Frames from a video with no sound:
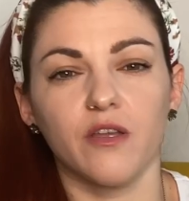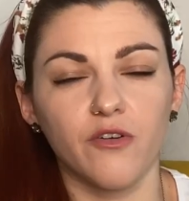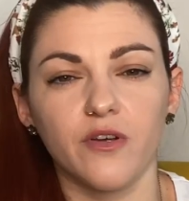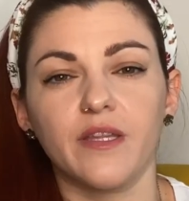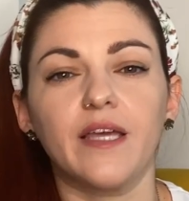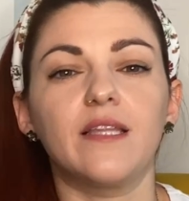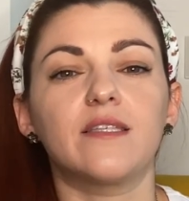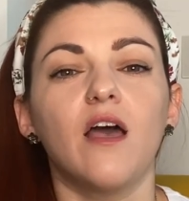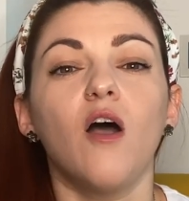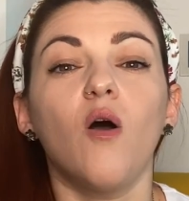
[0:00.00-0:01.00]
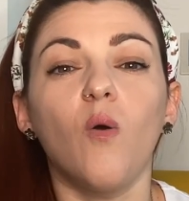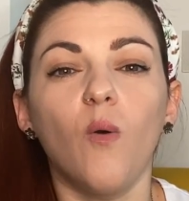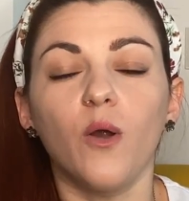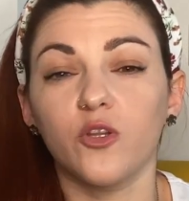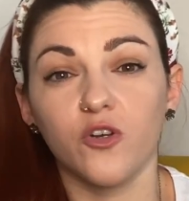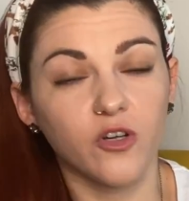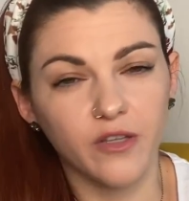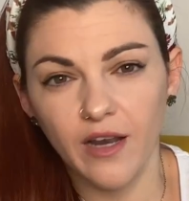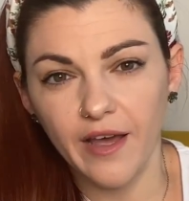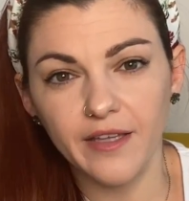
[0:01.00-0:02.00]
curtains, or turn on the
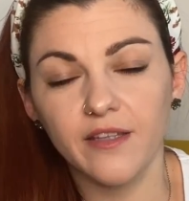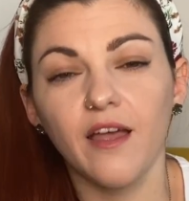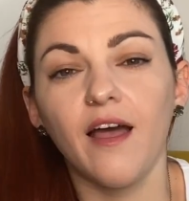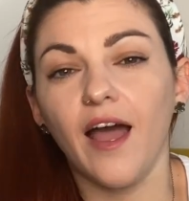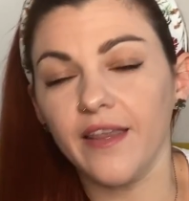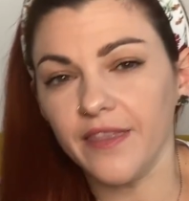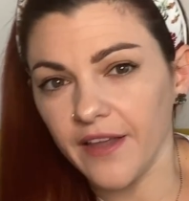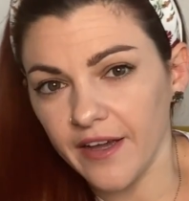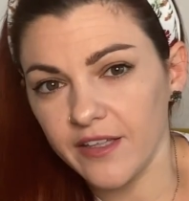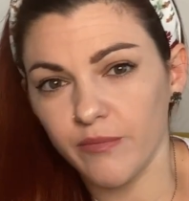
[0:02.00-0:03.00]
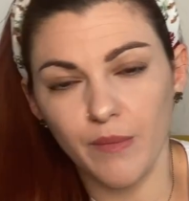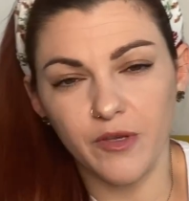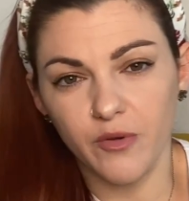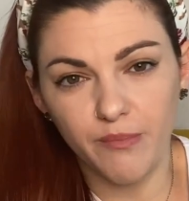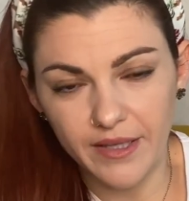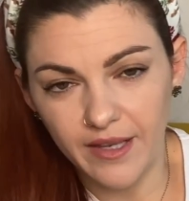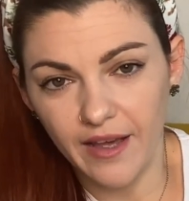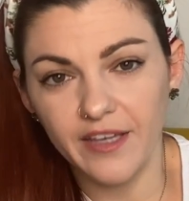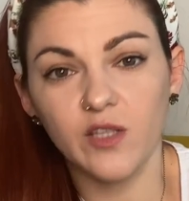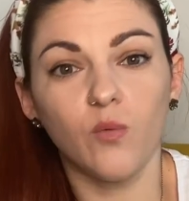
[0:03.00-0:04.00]
light at night, maybe your bed
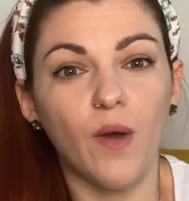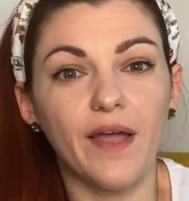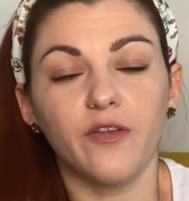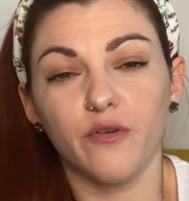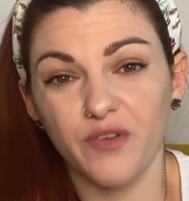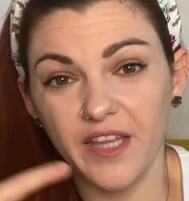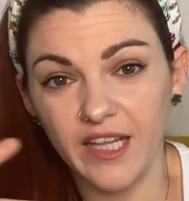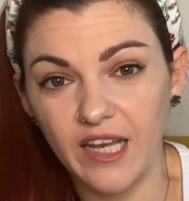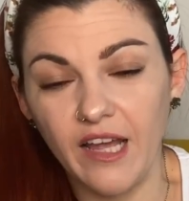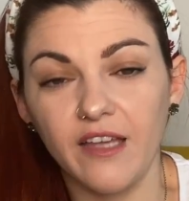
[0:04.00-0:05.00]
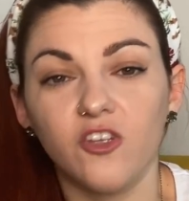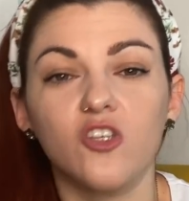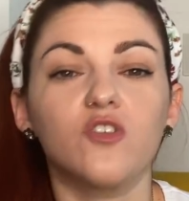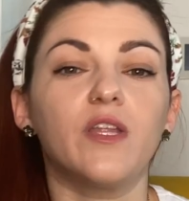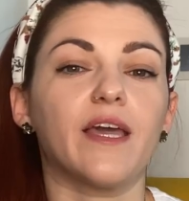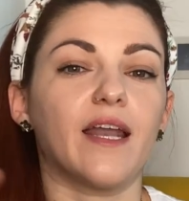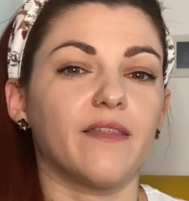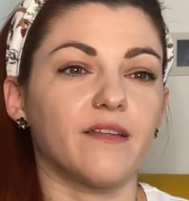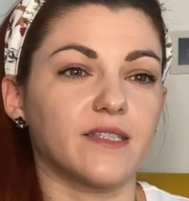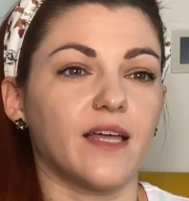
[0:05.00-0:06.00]
light when you're feeding at night, just so they can
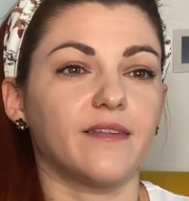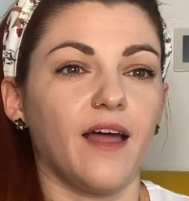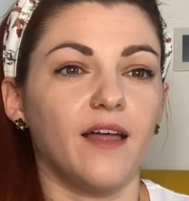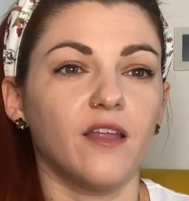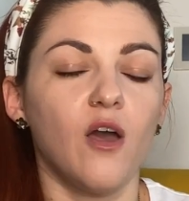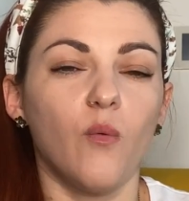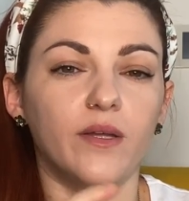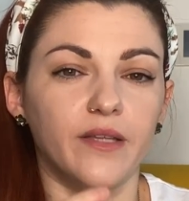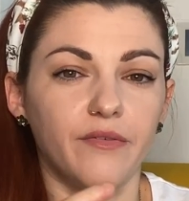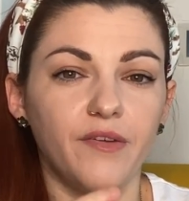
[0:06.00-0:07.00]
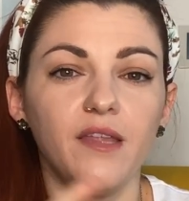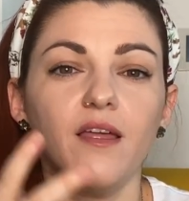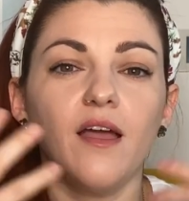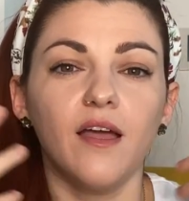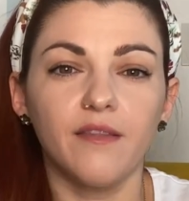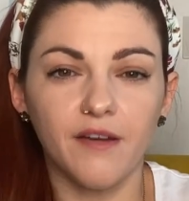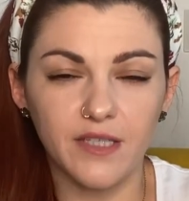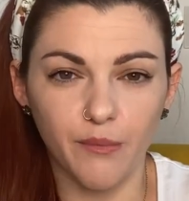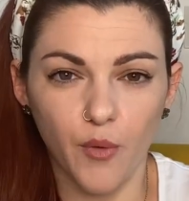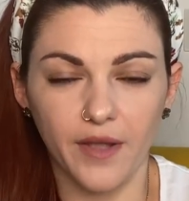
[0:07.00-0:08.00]
understand that when they feed, there is a
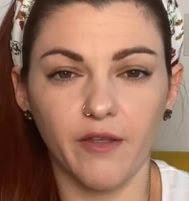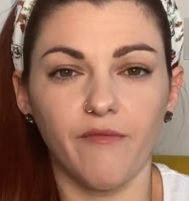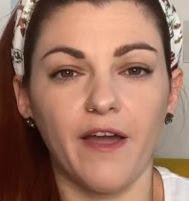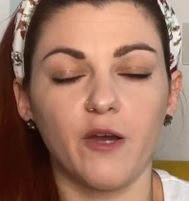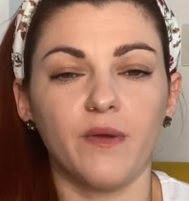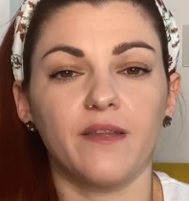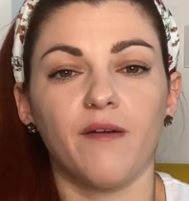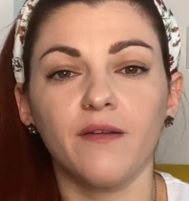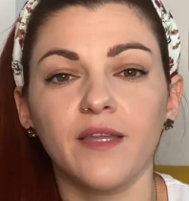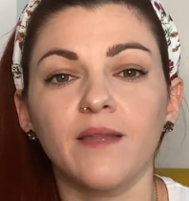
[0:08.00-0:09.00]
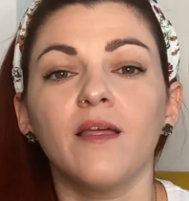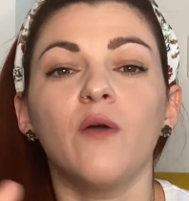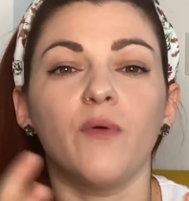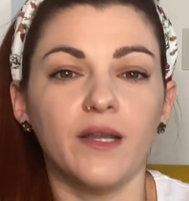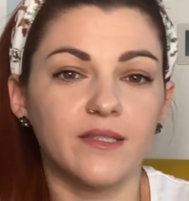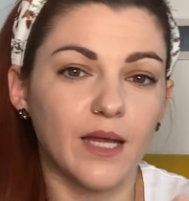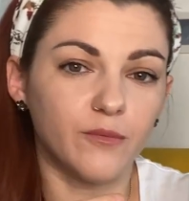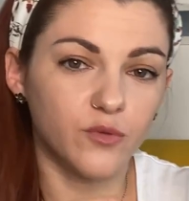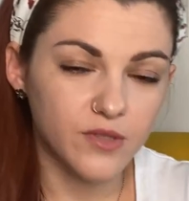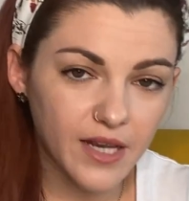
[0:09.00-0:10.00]
bright environment around them. When it's time
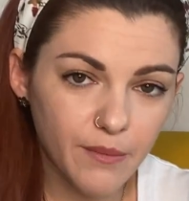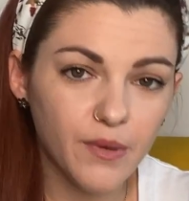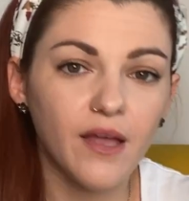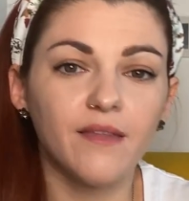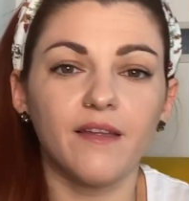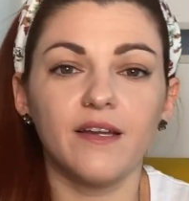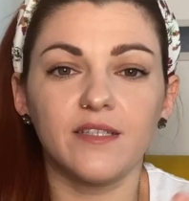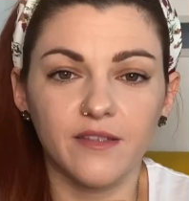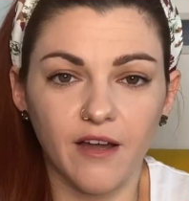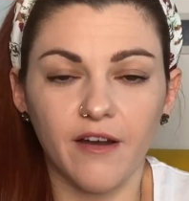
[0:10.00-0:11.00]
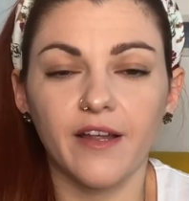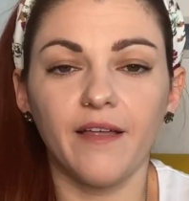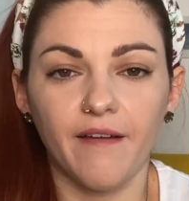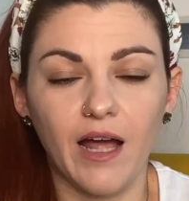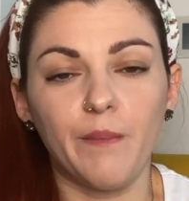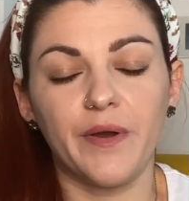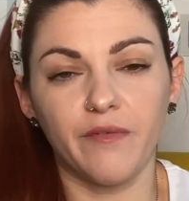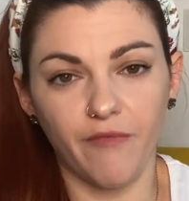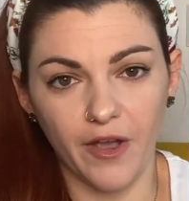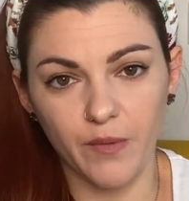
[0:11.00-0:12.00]
to sleep, there is a dark and calm
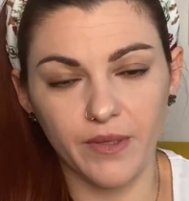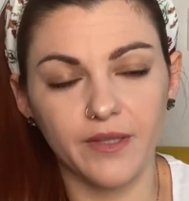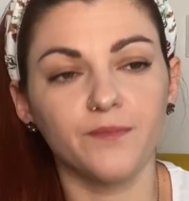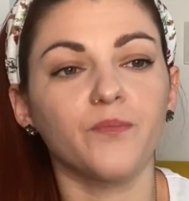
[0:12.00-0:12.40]
environment.